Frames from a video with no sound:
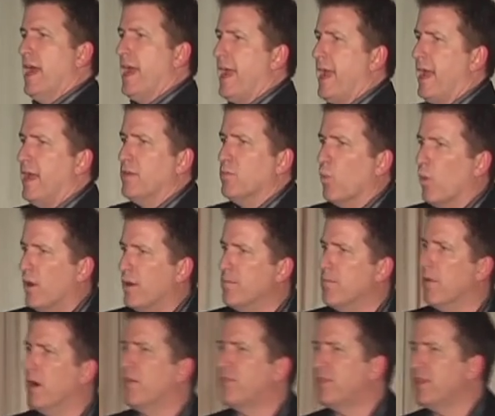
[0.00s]
and
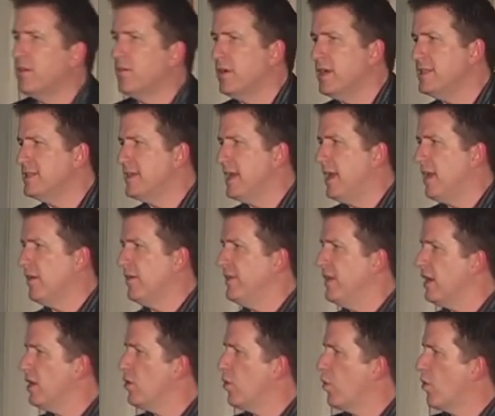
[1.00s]
1 month in retail, and
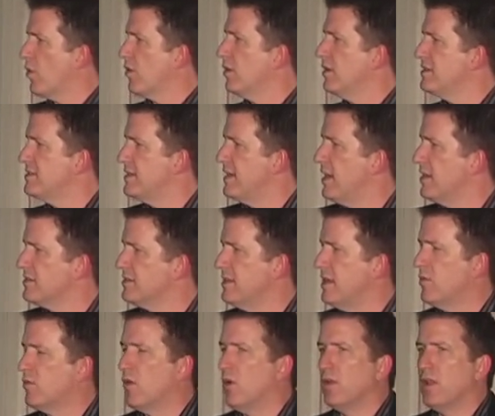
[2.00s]
then quarterly sales, and
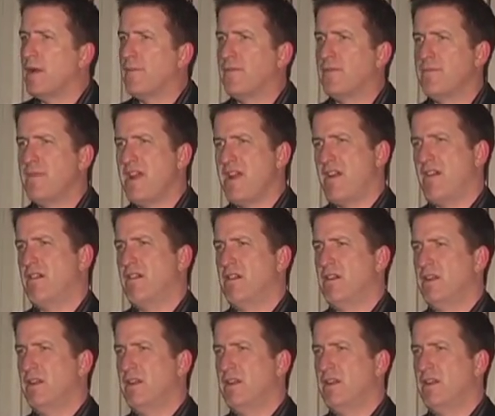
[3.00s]
they roll up from there.